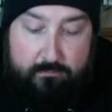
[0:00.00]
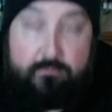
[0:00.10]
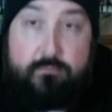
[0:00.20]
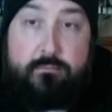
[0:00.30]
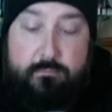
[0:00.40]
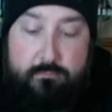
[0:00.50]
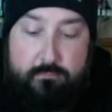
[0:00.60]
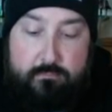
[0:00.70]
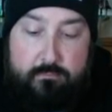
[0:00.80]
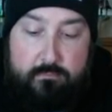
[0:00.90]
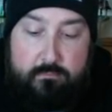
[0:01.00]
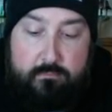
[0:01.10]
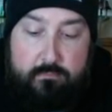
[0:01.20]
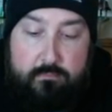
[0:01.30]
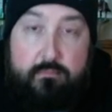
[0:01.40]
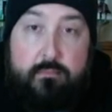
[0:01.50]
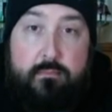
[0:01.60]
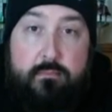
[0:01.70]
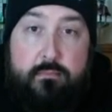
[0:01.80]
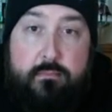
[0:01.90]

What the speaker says: (silence)